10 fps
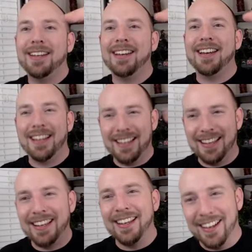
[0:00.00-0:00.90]

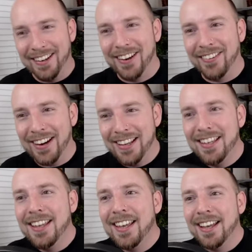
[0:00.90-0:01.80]
I know, right?
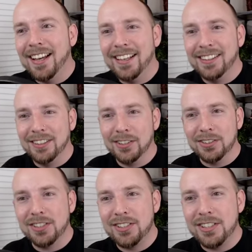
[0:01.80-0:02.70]
A uh, little
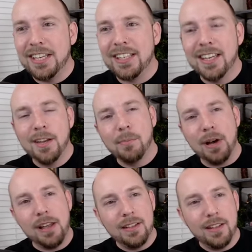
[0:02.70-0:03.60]
sneak,
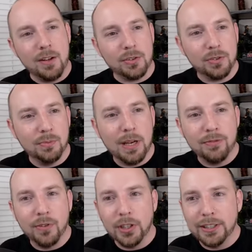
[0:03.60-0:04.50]
but that was my
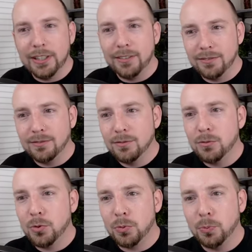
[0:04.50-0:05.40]
fault. I
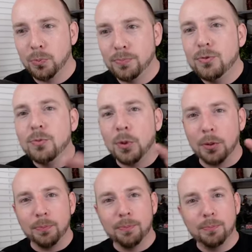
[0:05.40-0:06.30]
were
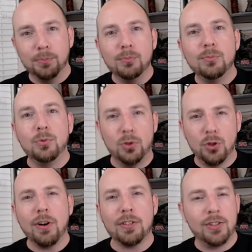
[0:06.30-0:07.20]

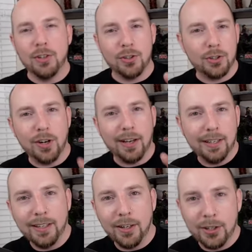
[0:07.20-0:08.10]
Trust in her, trying to
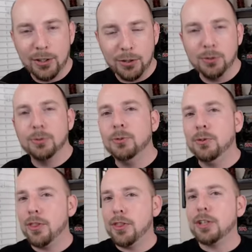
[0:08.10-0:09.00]
get her to do
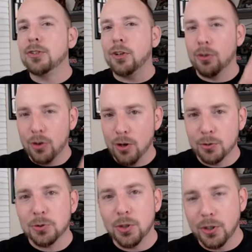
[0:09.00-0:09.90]
things on her own,
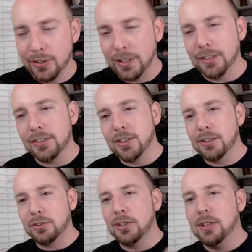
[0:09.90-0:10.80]
certain things, you know.
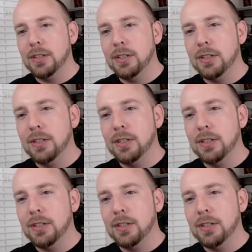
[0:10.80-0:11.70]
So she's
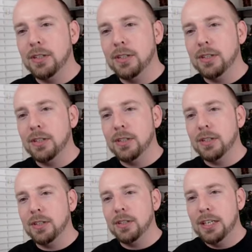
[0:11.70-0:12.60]
getting to be that age
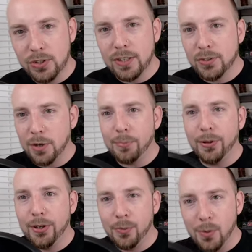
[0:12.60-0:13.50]
where she's got to start putting
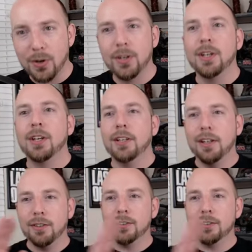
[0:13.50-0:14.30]
in work, you know,